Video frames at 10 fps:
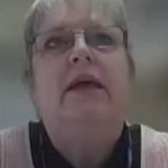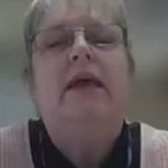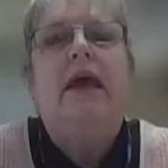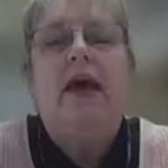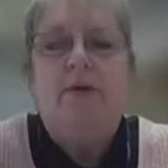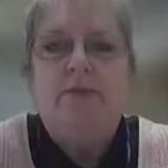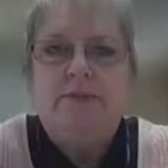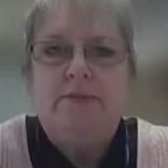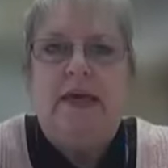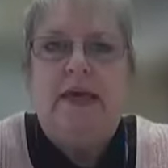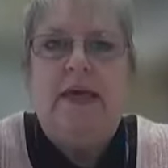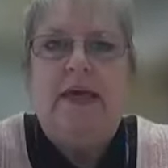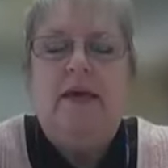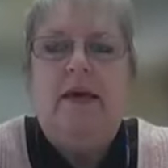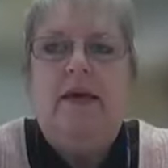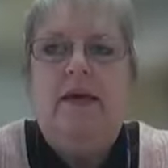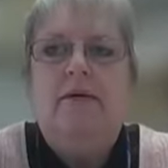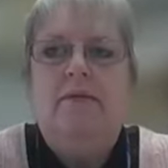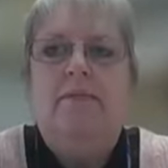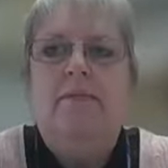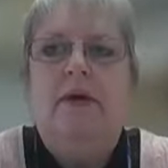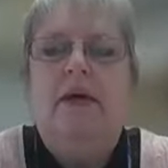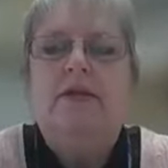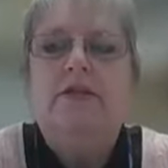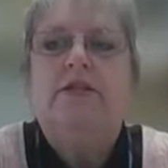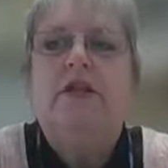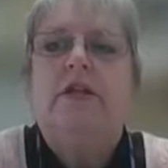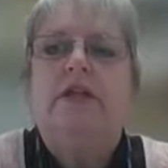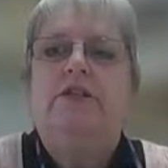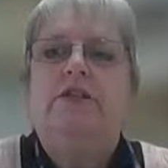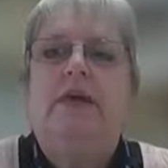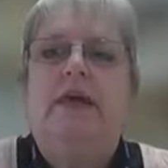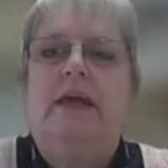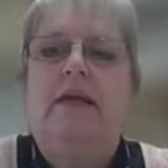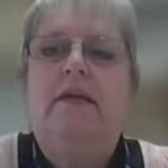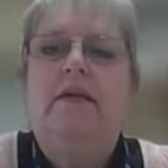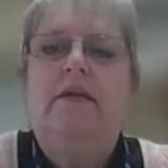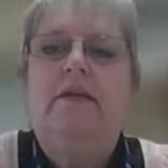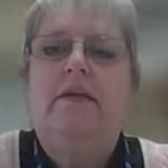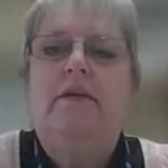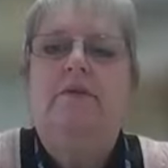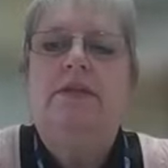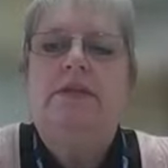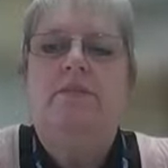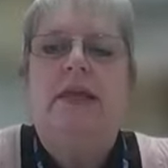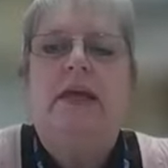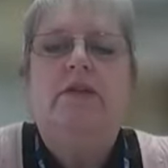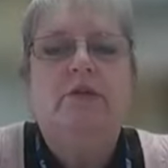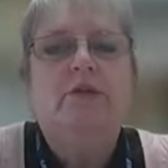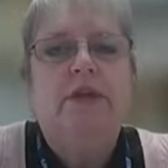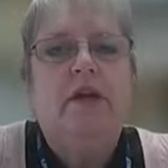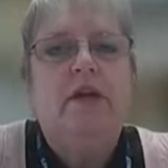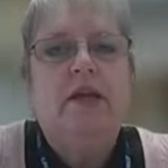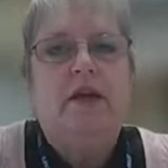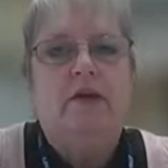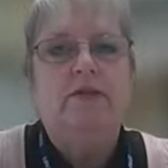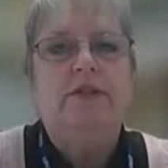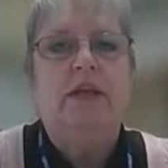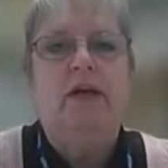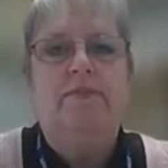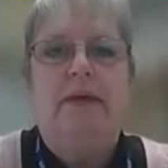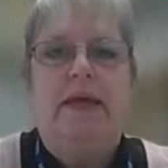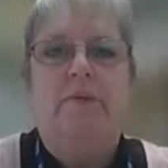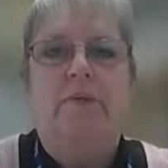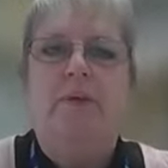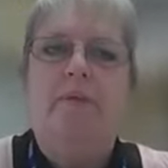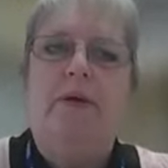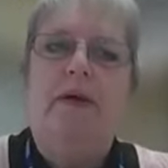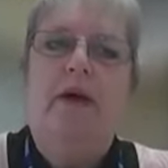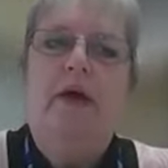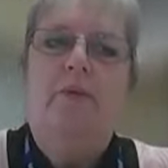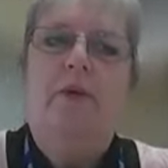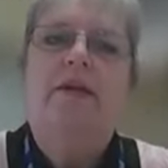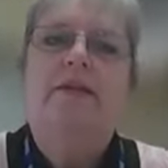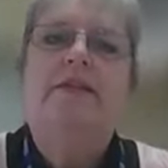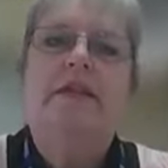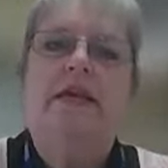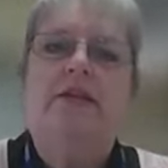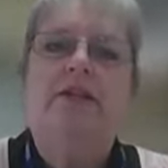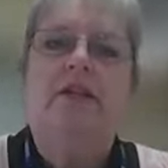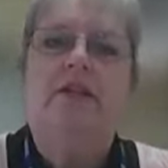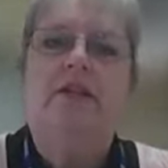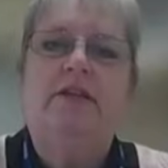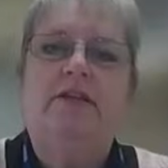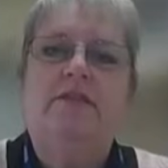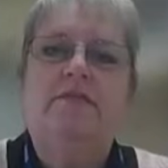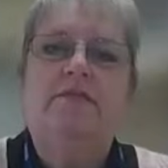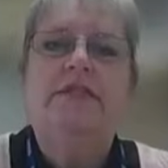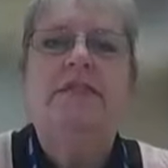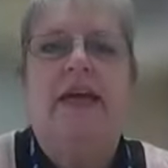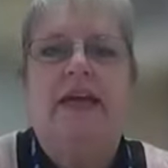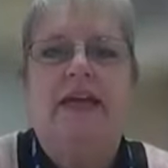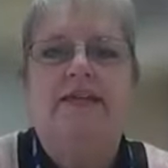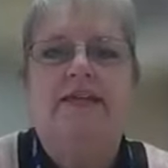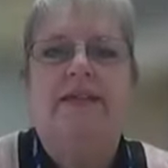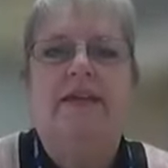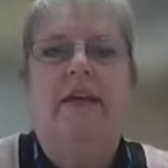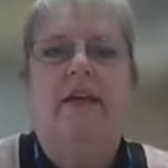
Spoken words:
it helped me, and certainly doing it with somebody else who was learning alongside me, we could see each other's mistakes,